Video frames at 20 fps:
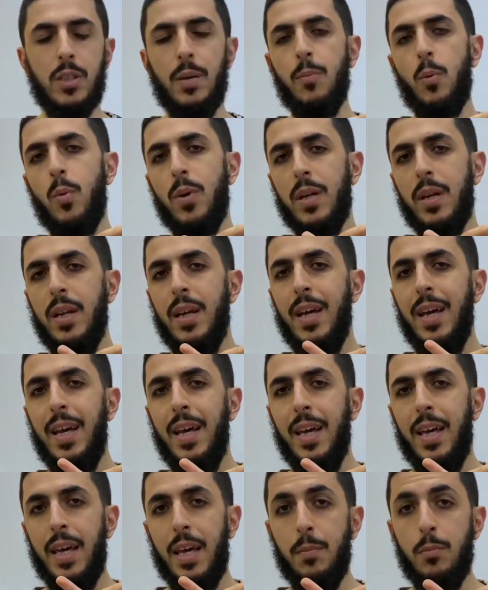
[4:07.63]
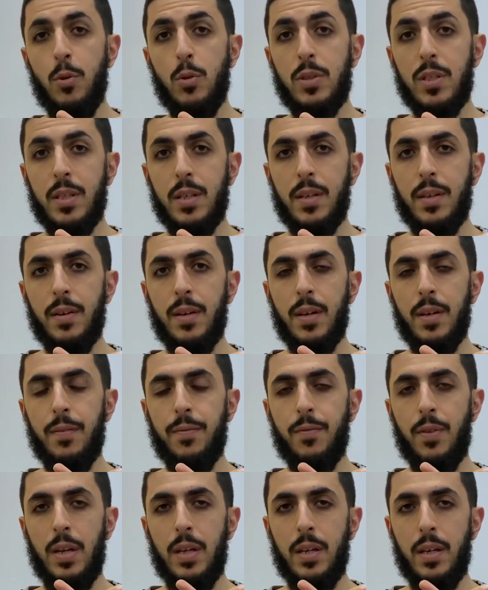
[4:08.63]
Number one, him using the
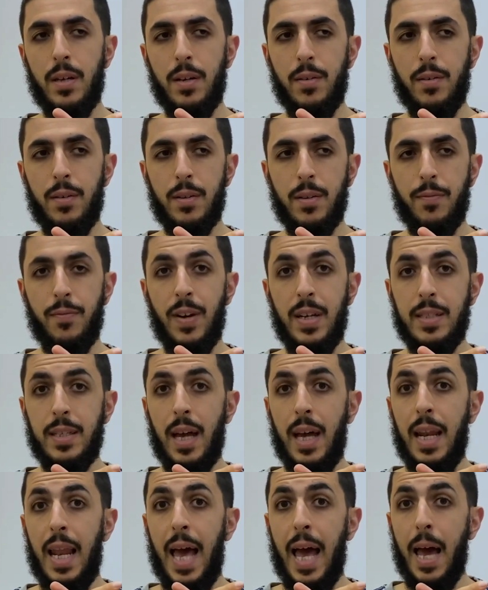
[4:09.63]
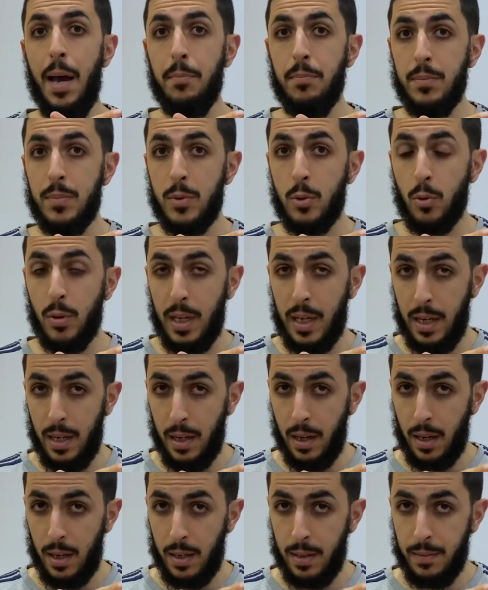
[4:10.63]
phrase
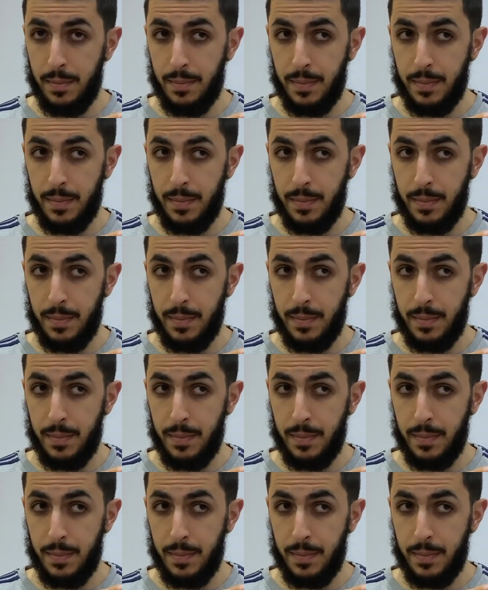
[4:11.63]
Alhamdulillah.